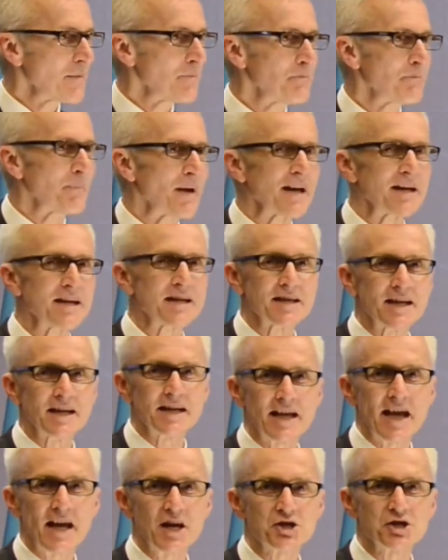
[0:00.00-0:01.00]
Many
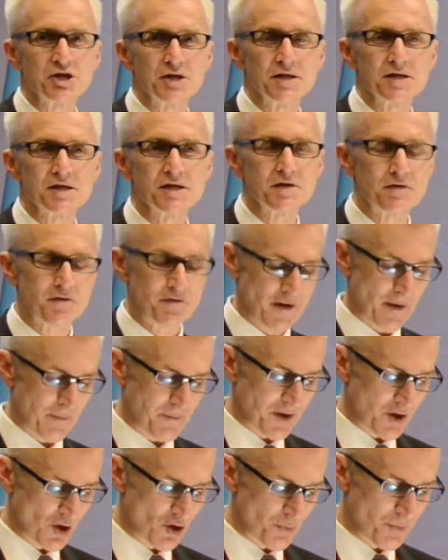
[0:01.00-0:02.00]
delegations from
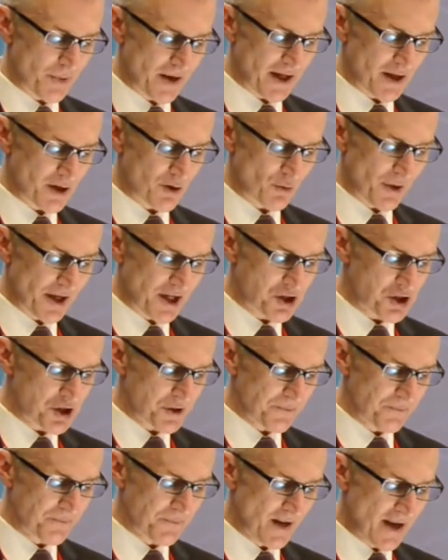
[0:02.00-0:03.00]
the European
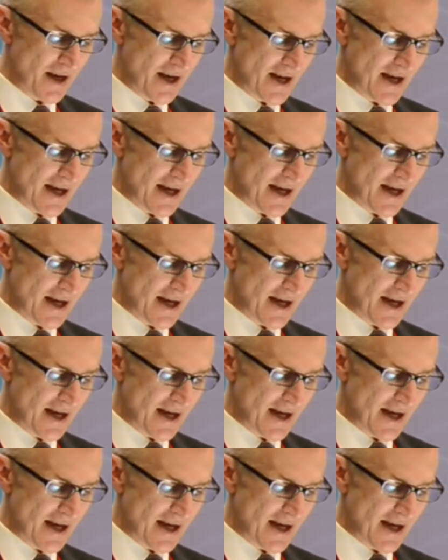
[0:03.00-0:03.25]
region